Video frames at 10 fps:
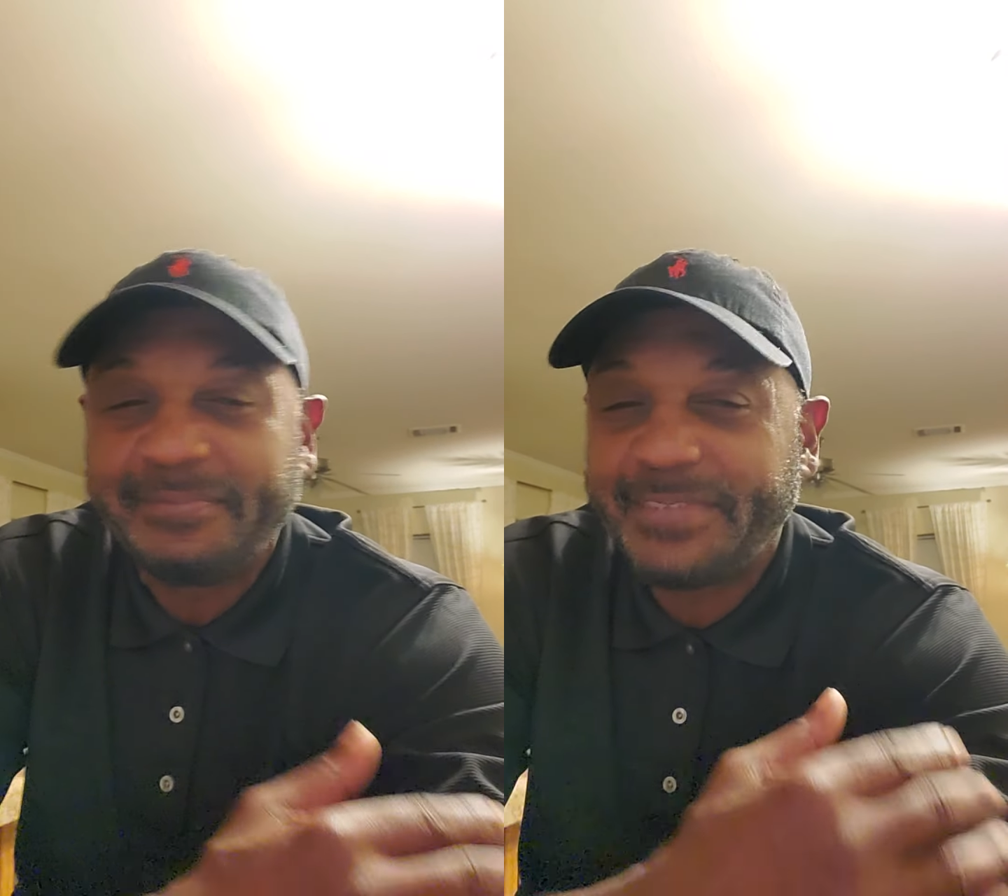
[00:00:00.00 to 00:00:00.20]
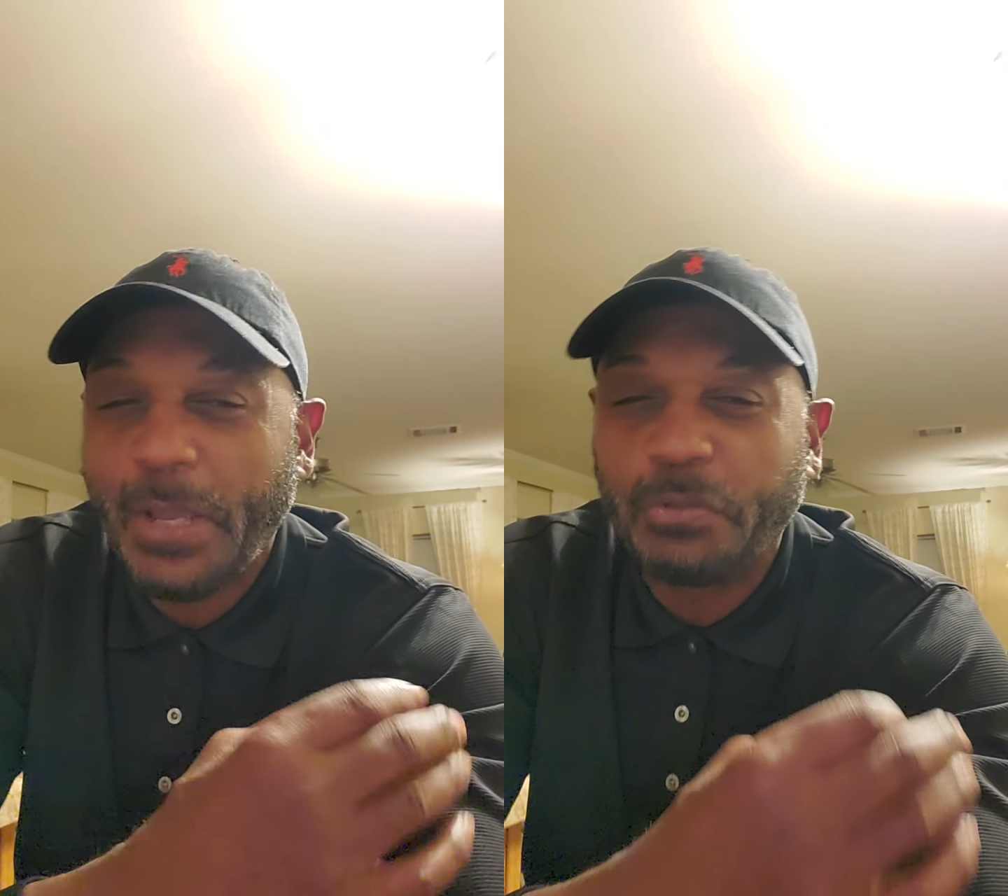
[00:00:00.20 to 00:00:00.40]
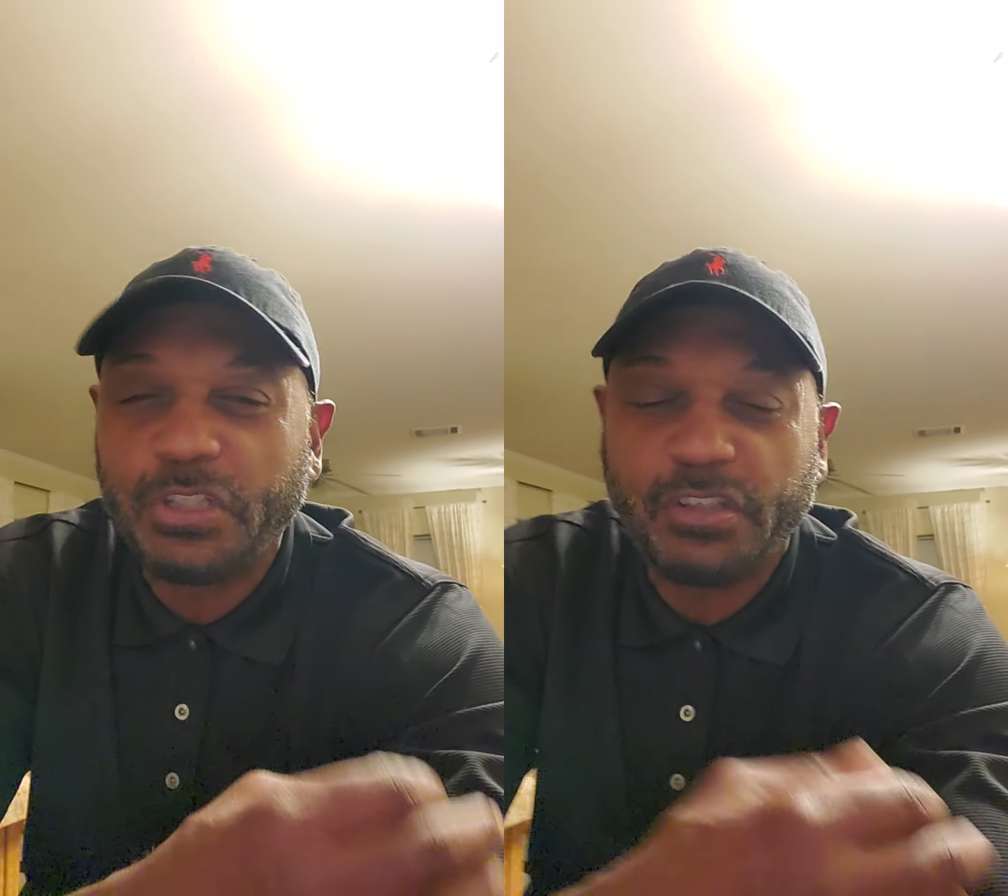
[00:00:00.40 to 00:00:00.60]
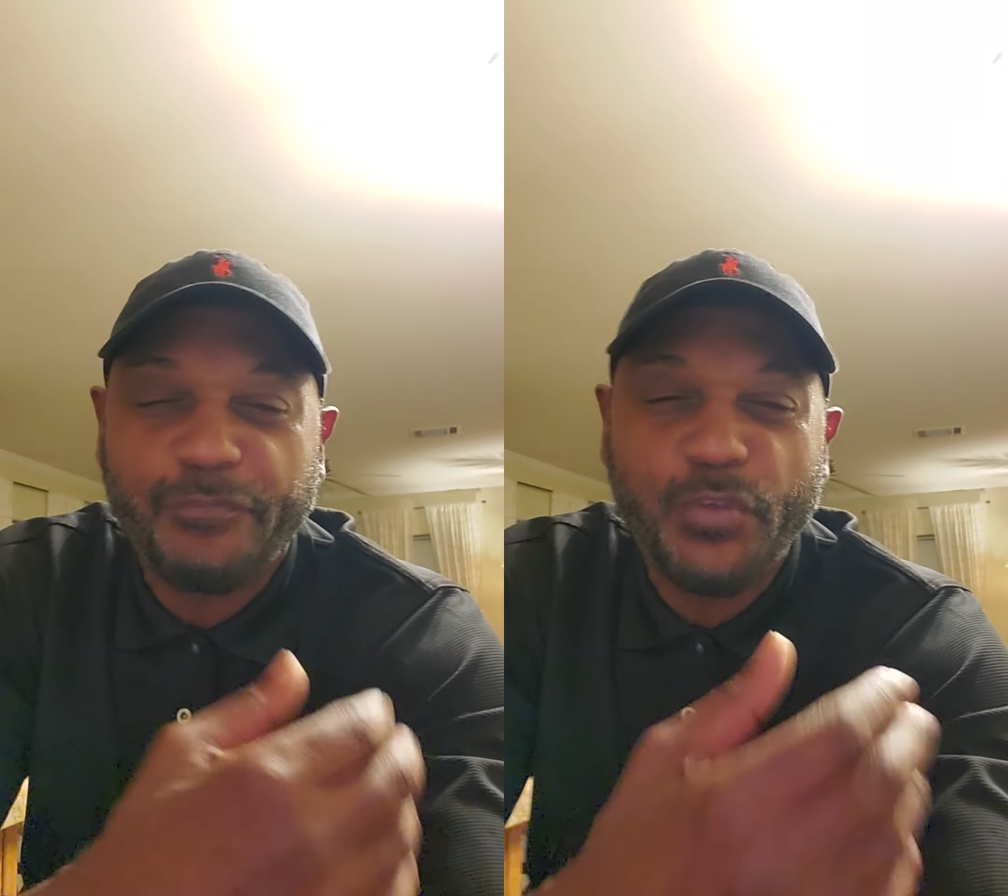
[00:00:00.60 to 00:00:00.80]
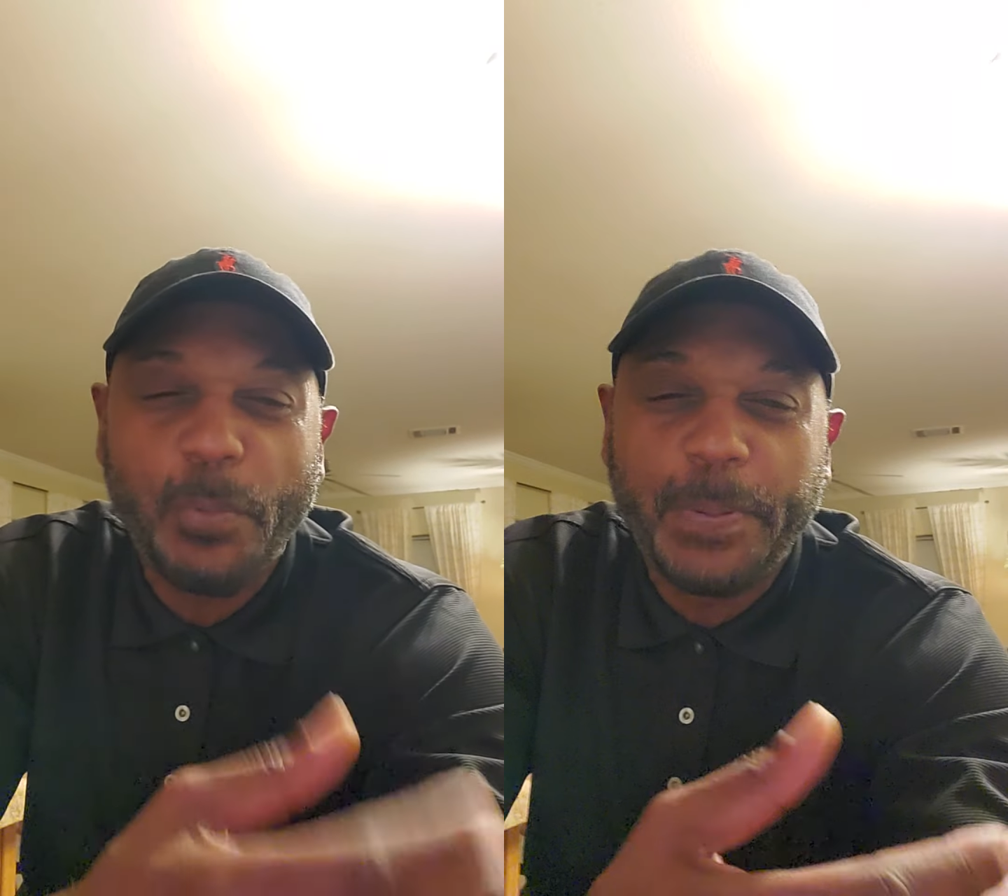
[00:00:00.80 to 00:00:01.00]
there were just a
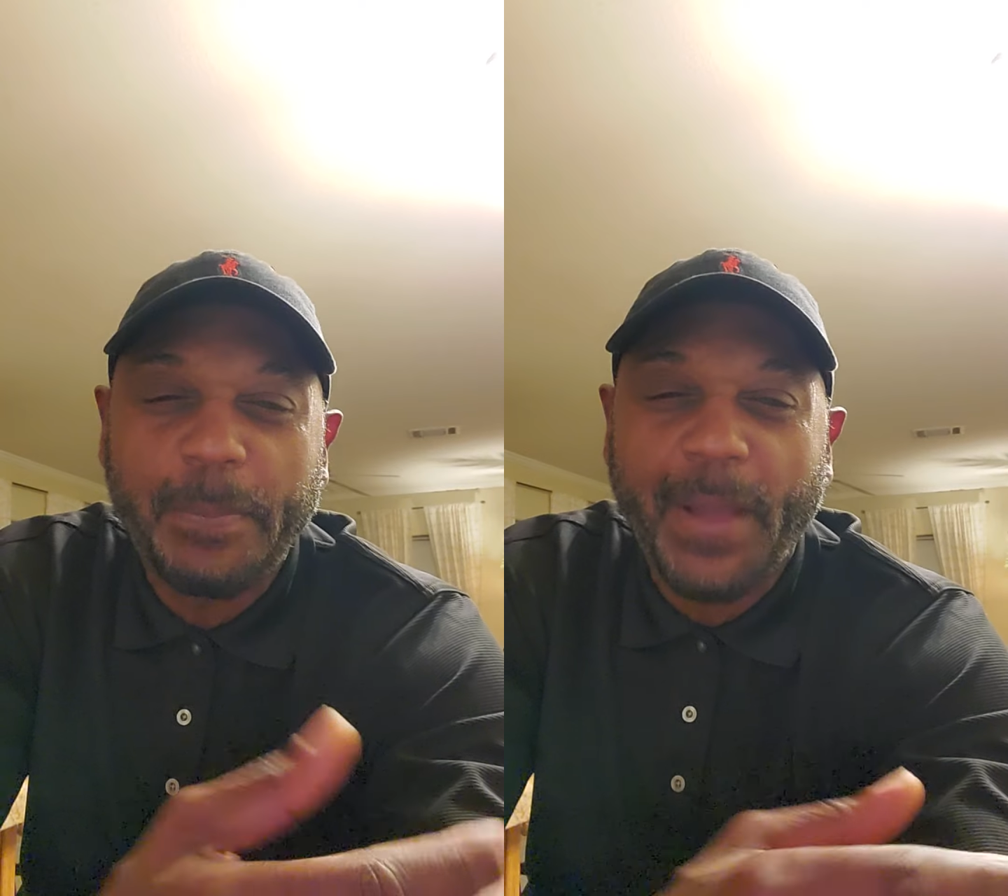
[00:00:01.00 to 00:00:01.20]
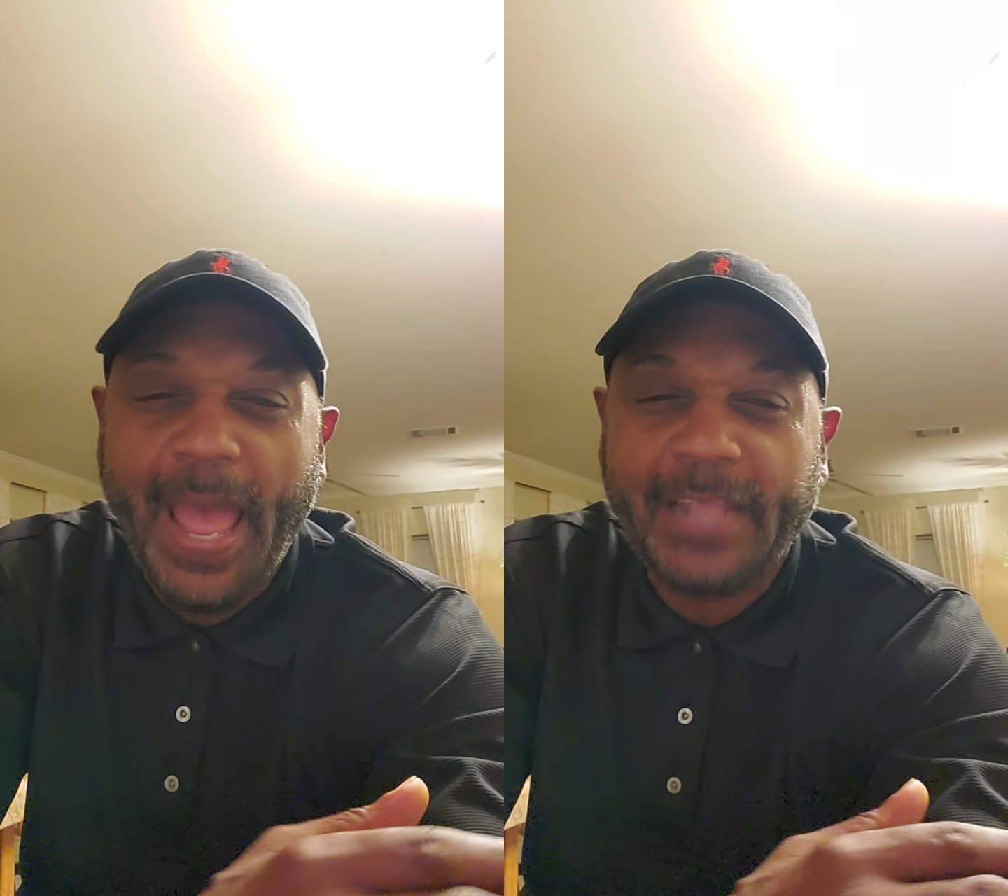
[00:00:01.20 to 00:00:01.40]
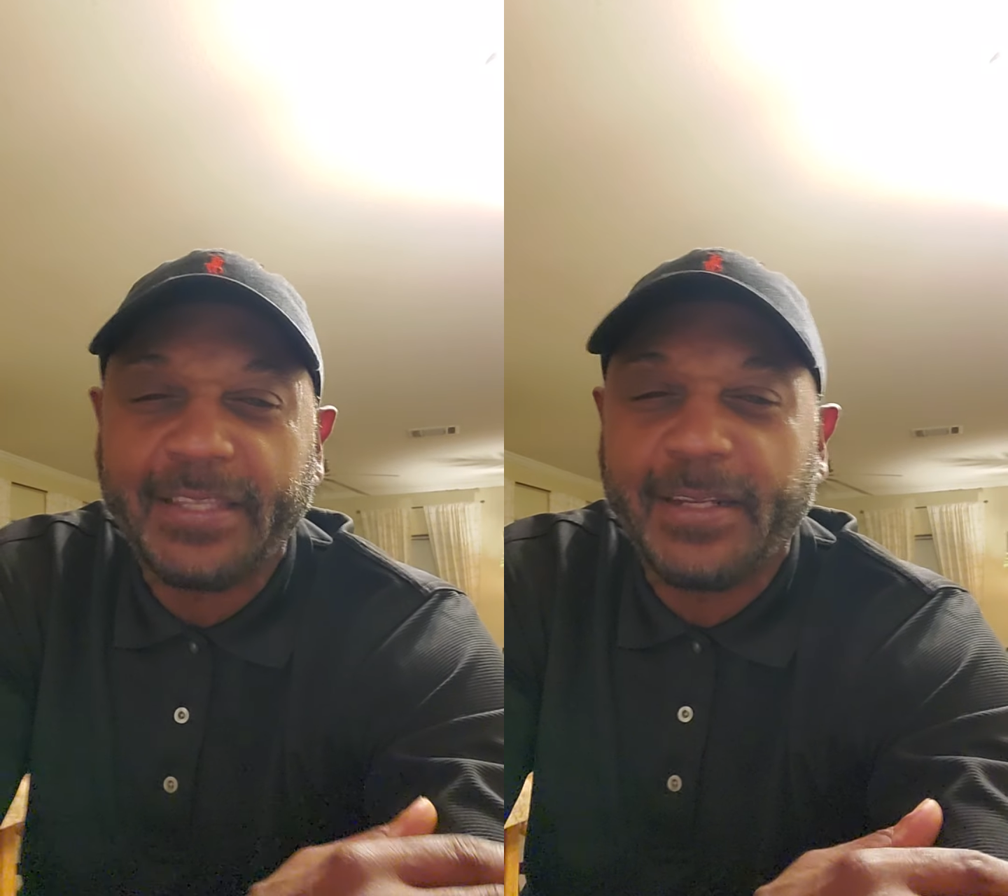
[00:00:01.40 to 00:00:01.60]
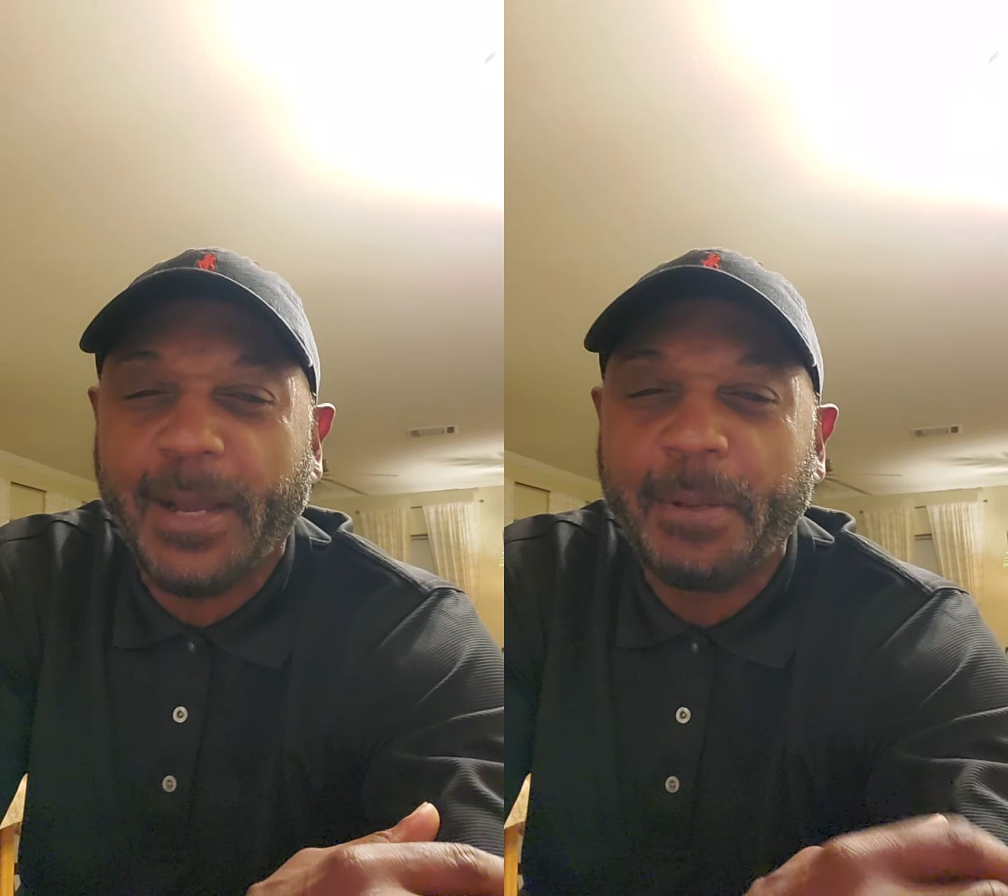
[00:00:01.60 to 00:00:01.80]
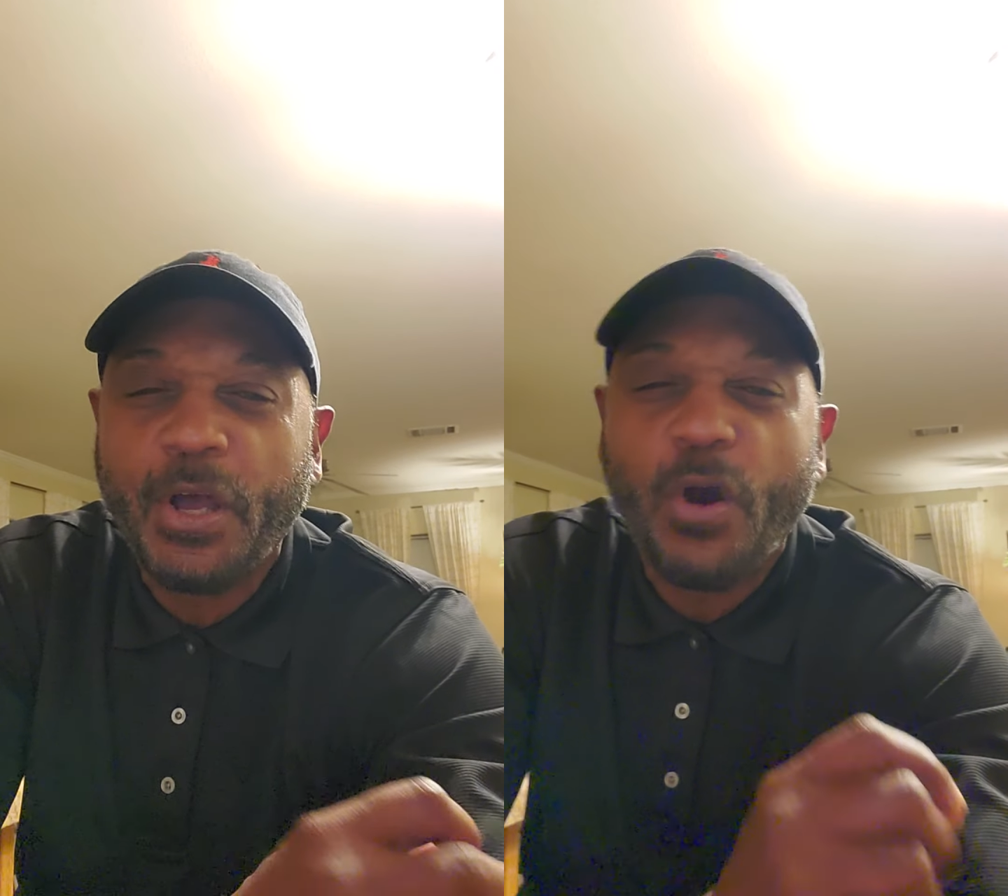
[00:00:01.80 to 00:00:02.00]
few people acting
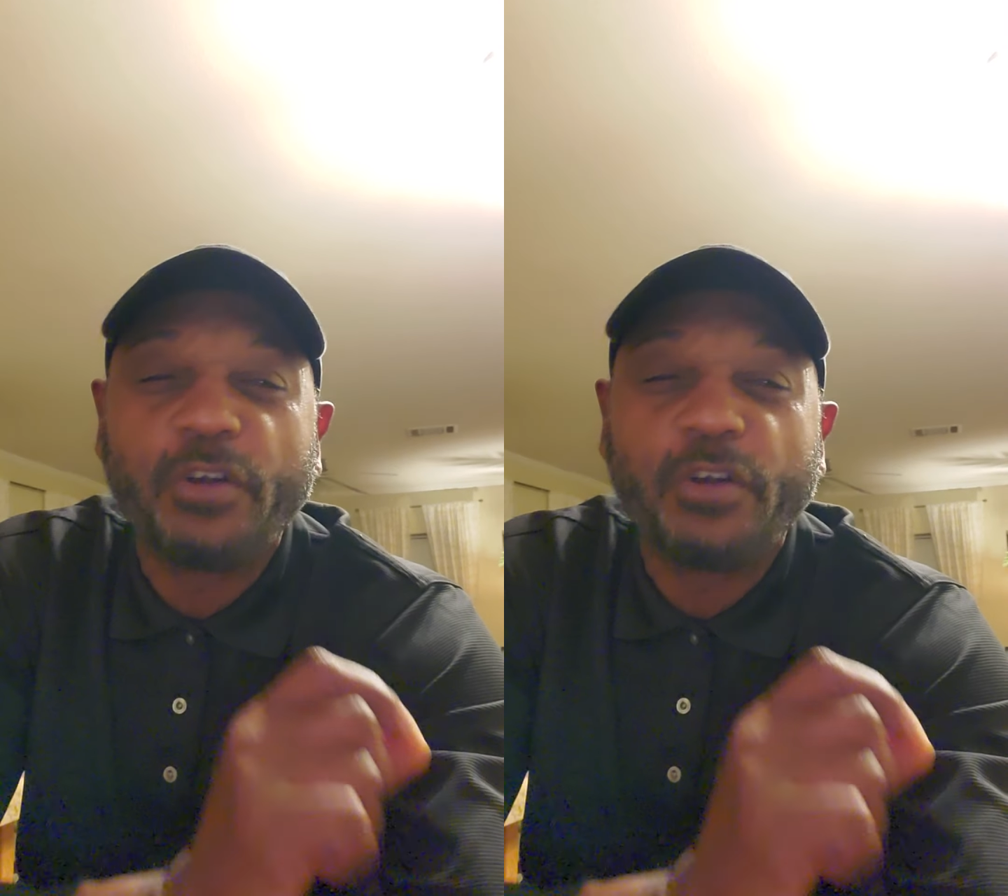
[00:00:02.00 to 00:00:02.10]
up